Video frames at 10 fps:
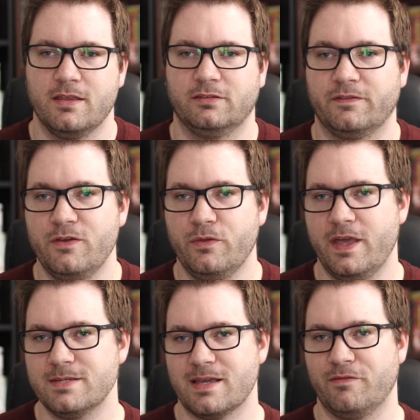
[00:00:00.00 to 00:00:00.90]
There's a few
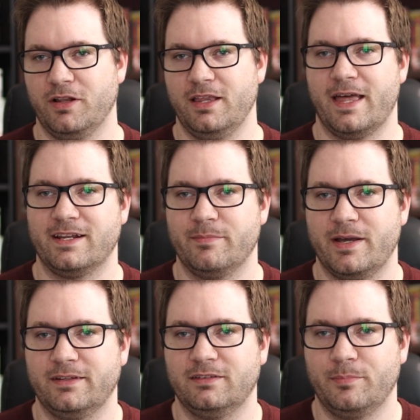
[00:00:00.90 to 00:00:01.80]
things I really liked
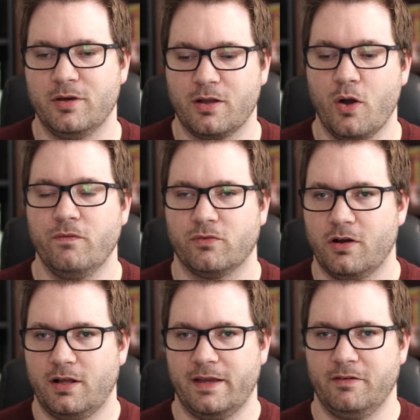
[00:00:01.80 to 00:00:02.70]
about this book.
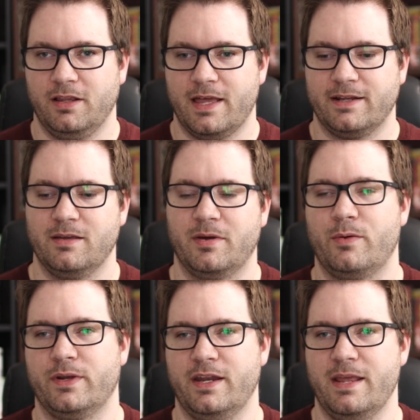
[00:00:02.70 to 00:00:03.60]
Overall, I really liked it, but
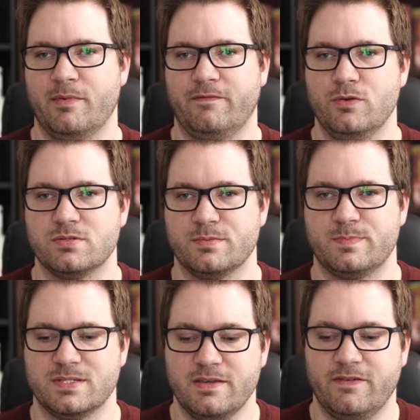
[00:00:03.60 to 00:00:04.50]
I want to name a few
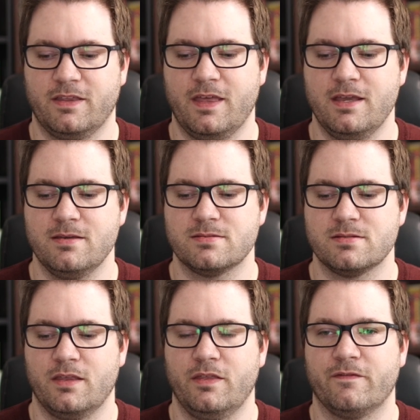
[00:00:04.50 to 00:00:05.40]
specific
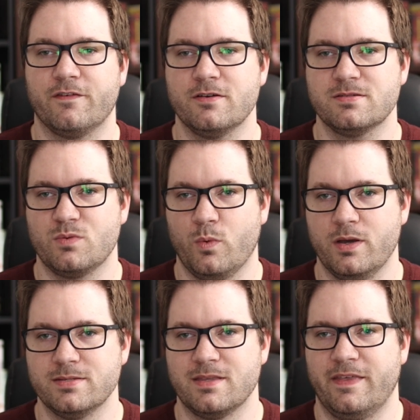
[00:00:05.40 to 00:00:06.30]
things. The first
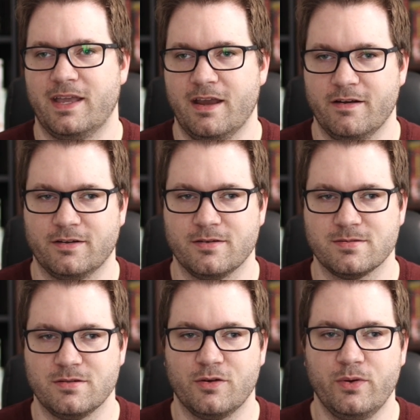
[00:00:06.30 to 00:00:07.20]
was the
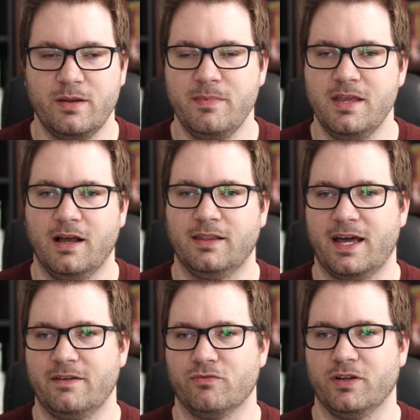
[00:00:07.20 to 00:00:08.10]
characters. You're going to meet a
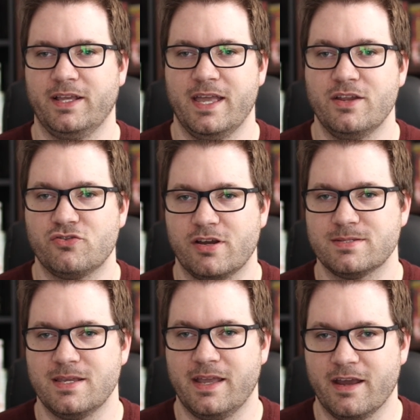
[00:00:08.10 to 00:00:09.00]
lot of really
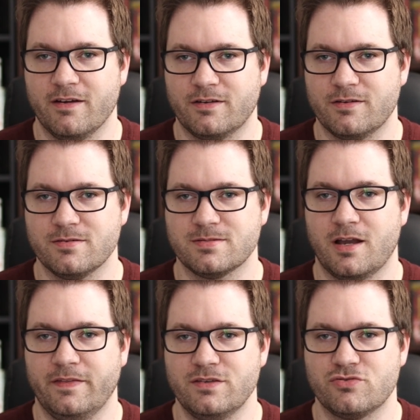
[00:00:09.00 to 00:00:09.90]
interesting characters
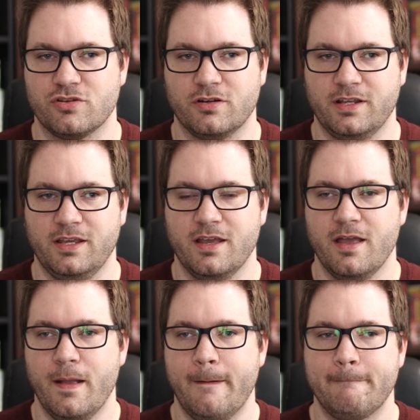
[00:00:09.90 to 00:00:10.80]
on this journey.
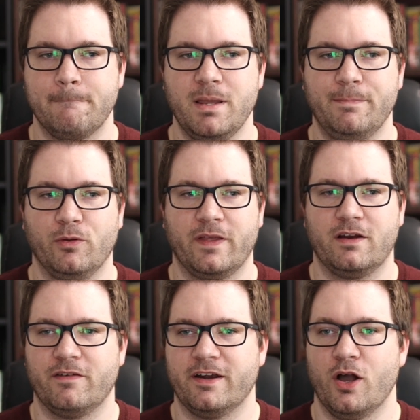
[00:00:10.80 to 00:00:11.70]
People
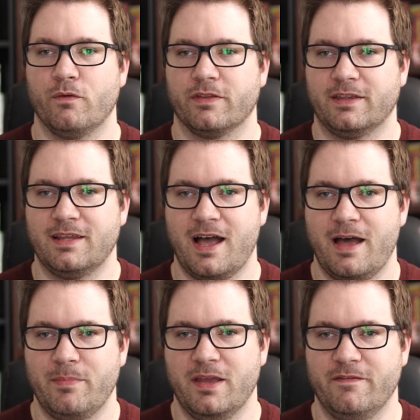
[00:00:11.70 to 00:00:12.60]
that are very over the
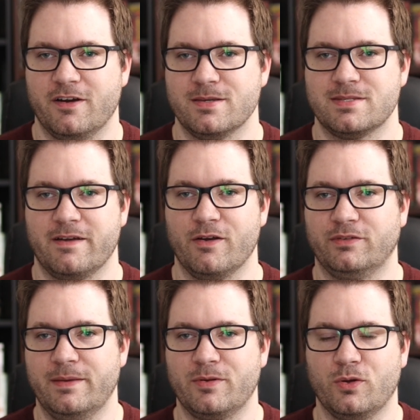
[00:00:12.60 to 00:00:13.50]
top and very
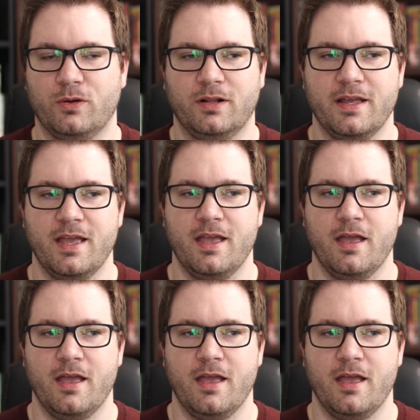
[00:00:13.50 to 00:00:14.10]
stereotypical.